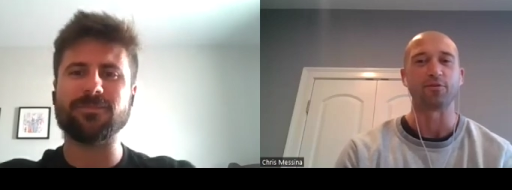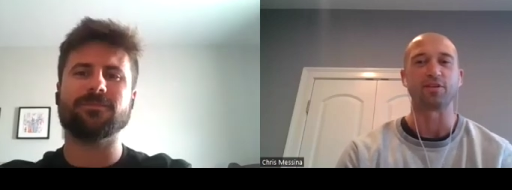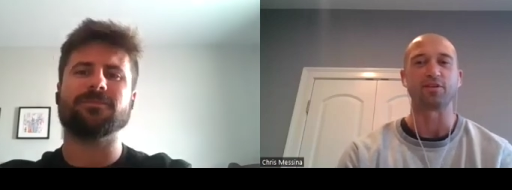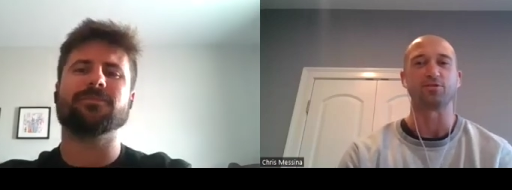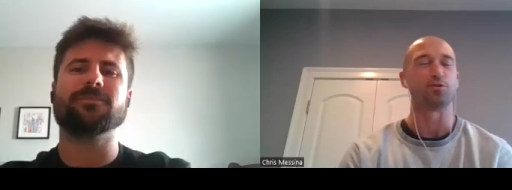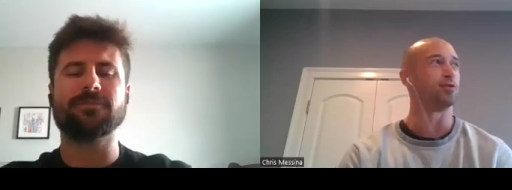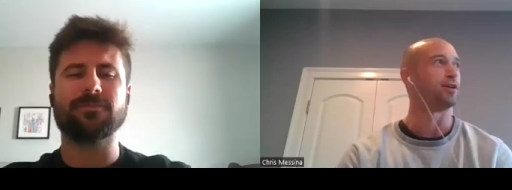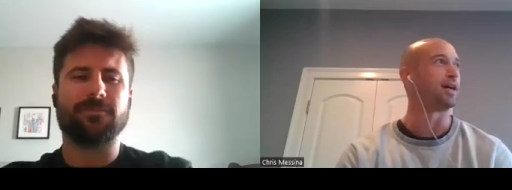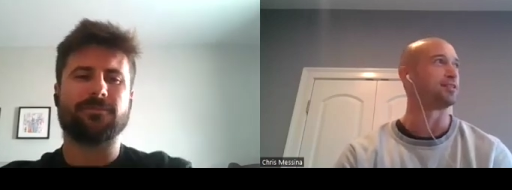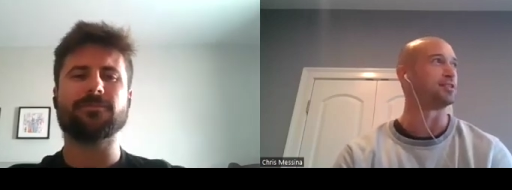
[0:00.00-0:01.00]
Speaker 1: would think the
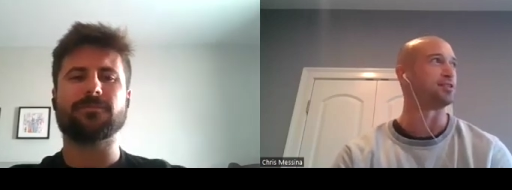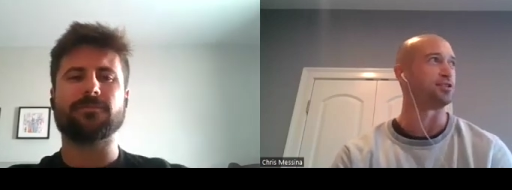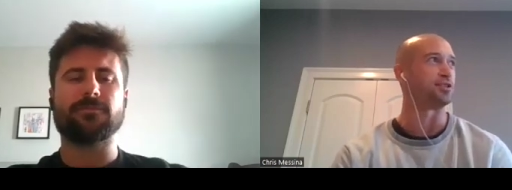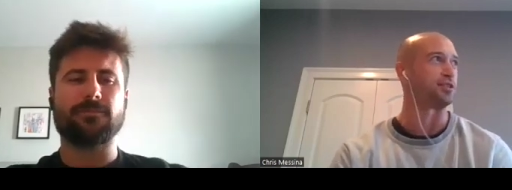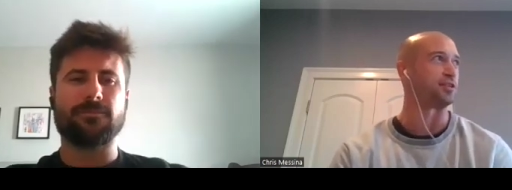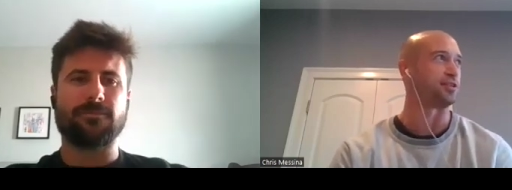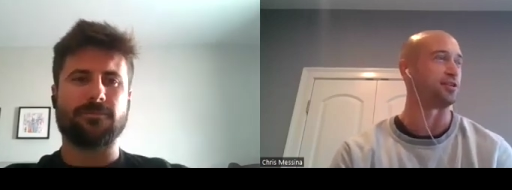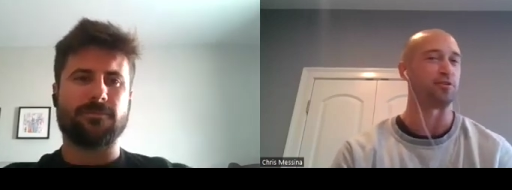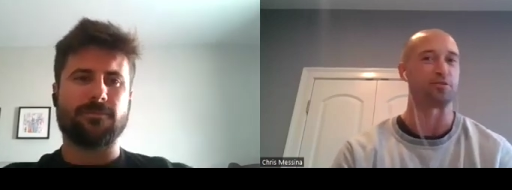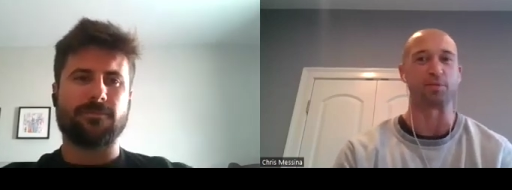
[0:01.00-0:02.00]
two lessons just
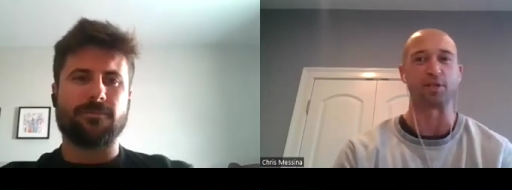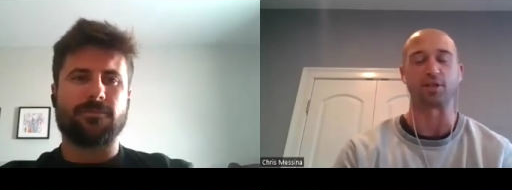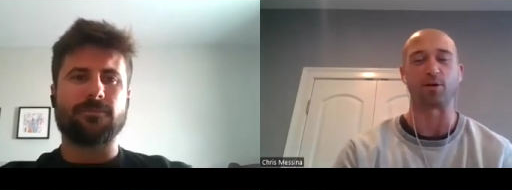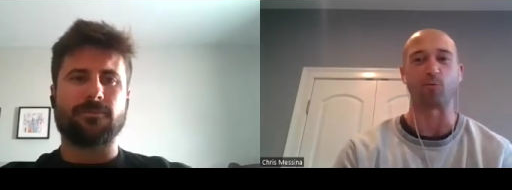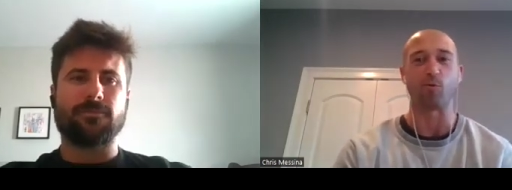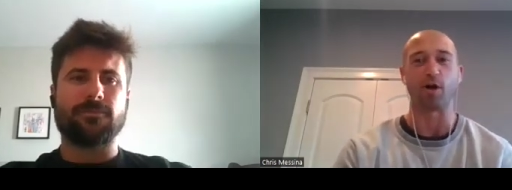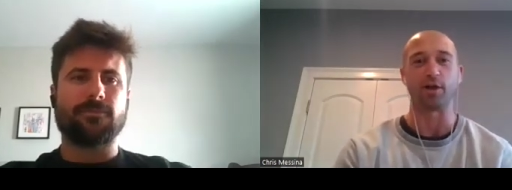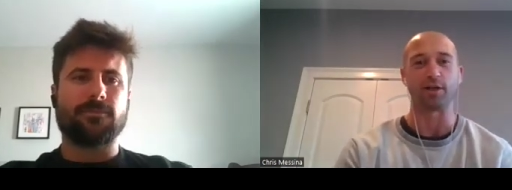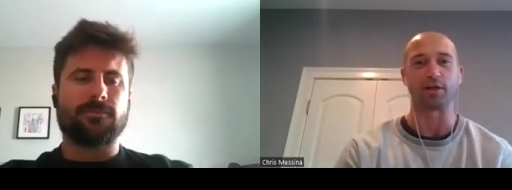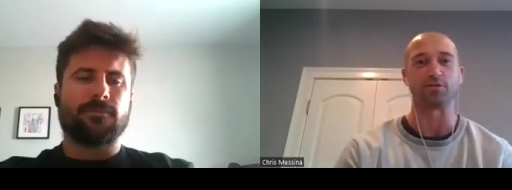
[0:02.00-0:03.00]
listening to you speak there
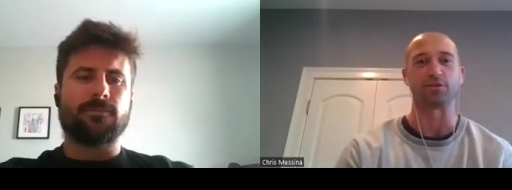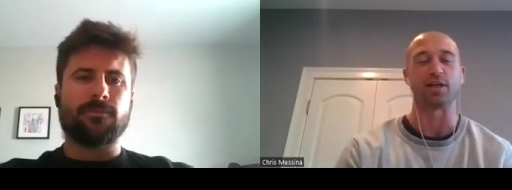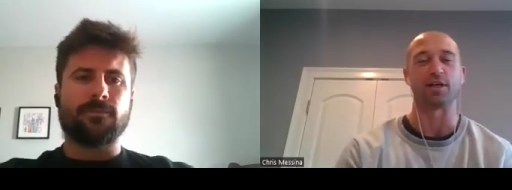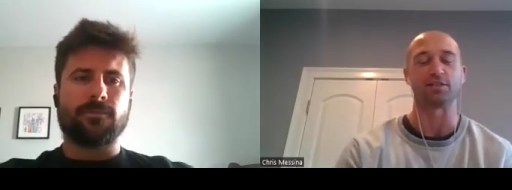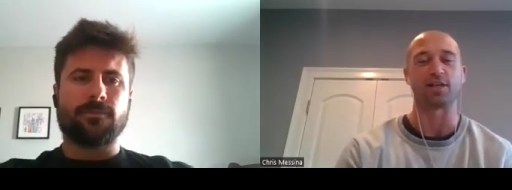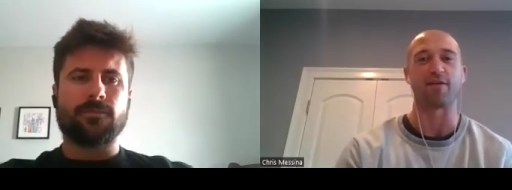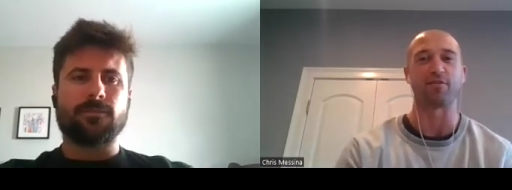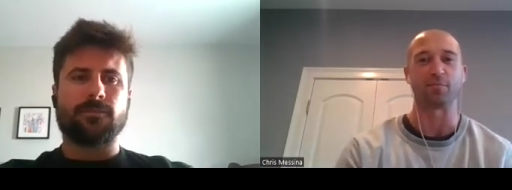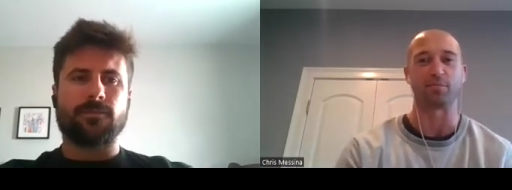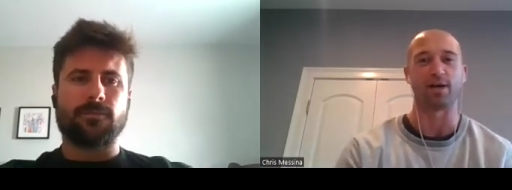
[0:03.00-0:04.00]
one, like you said, is
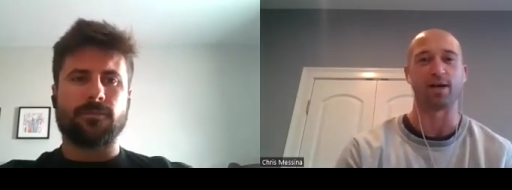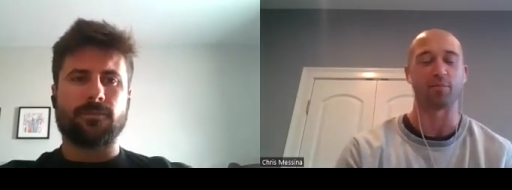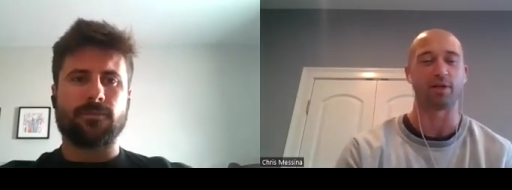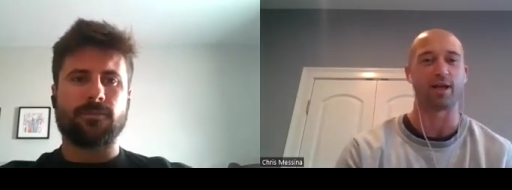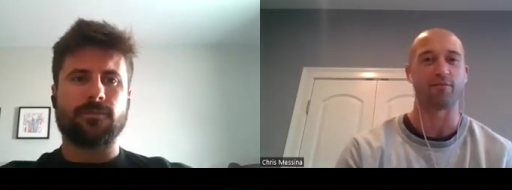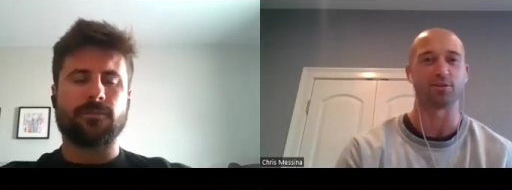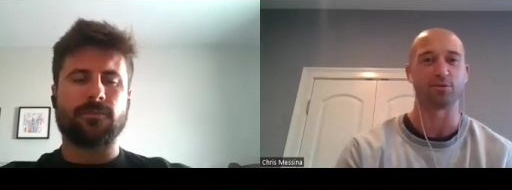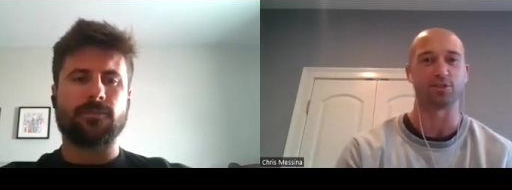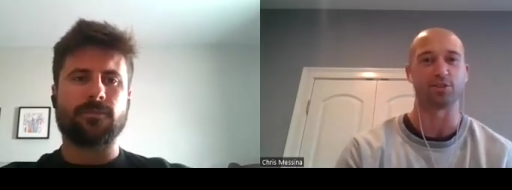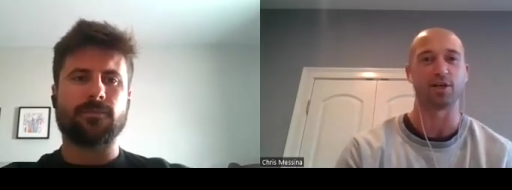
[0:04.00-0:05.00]
having a plan, but having
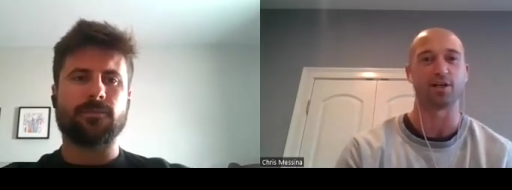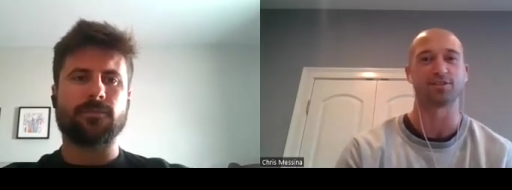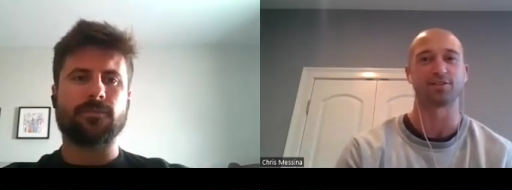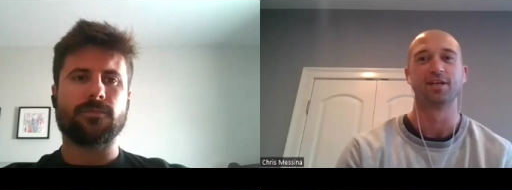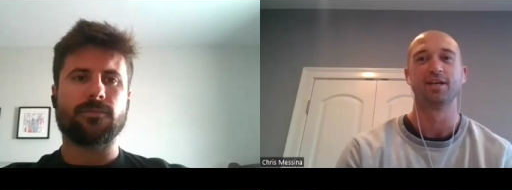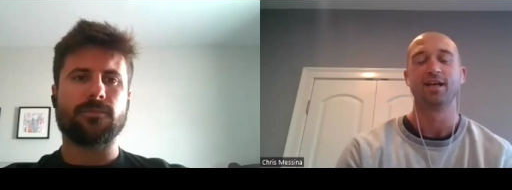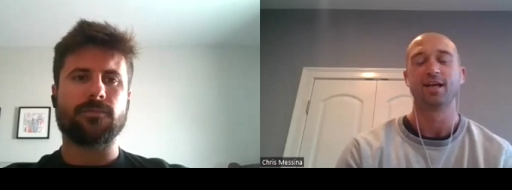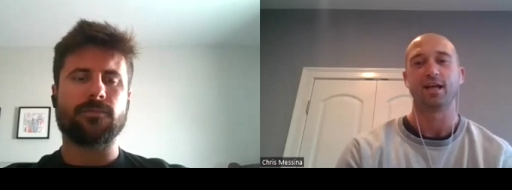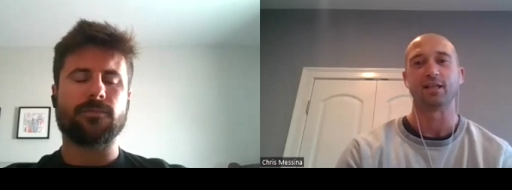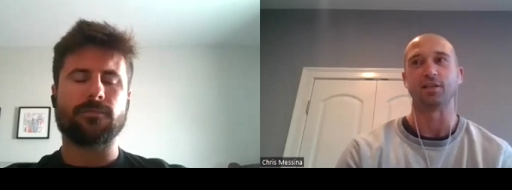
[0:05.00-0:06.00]
to adjust.
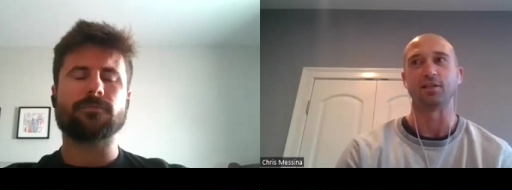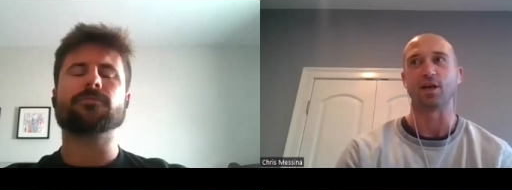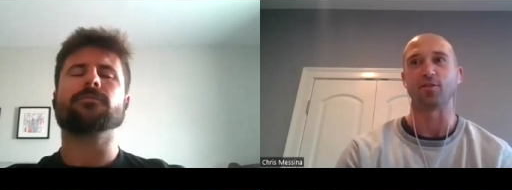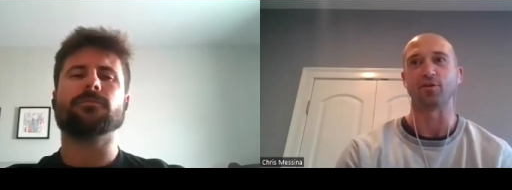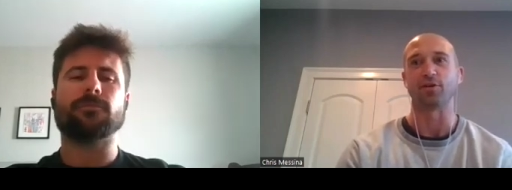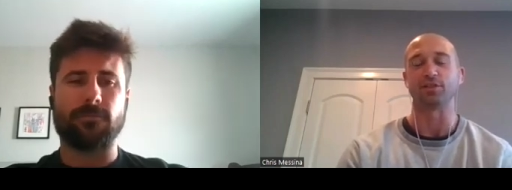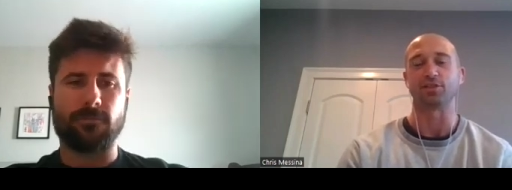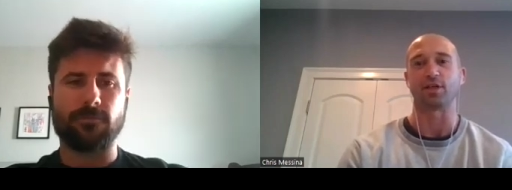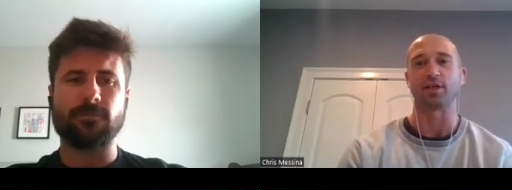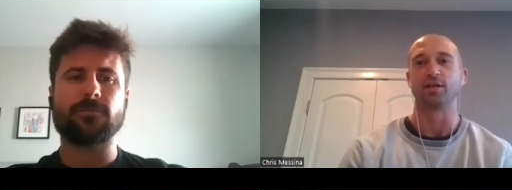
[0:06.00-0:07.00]
And then the other
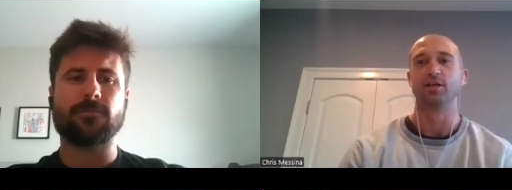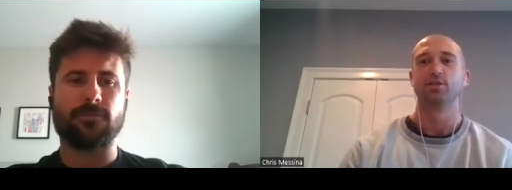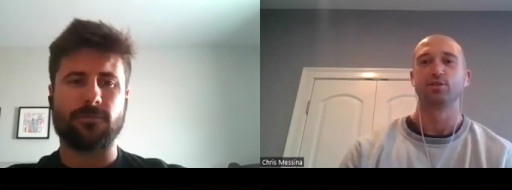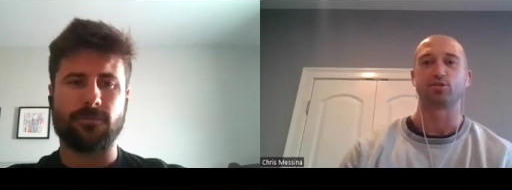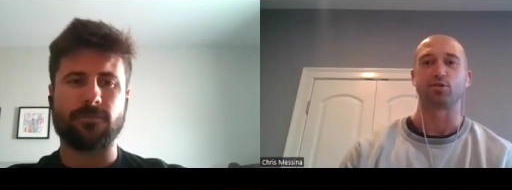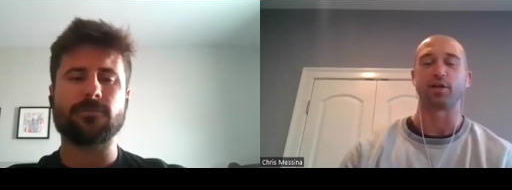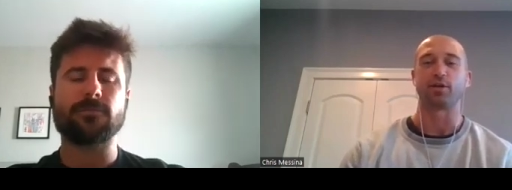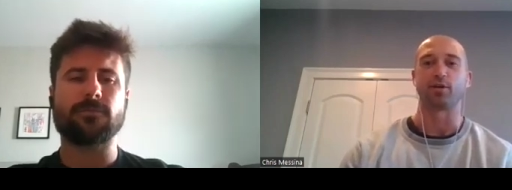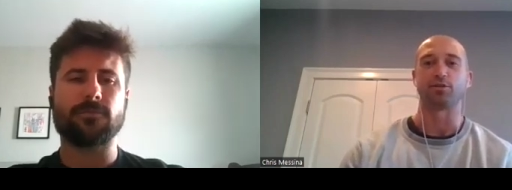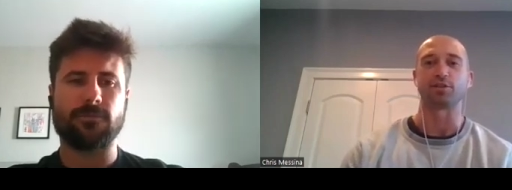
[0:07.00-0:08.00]
is like
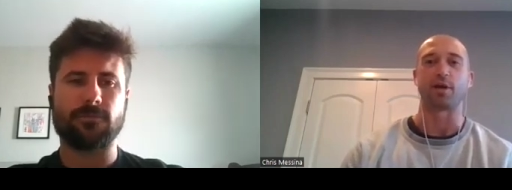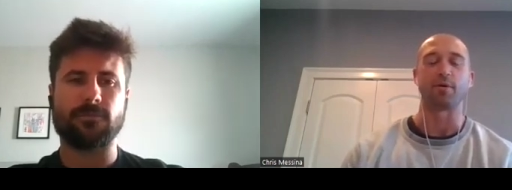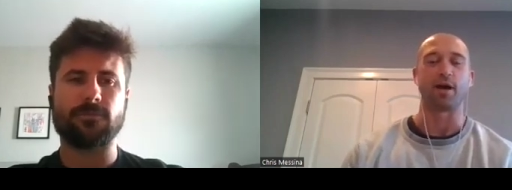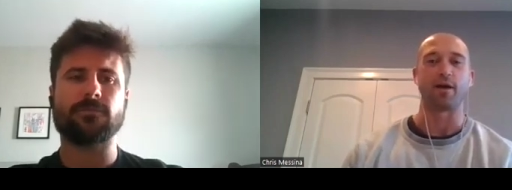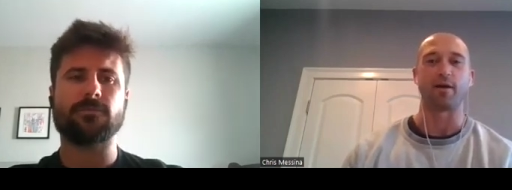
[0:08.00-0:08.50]
strength coaches I've,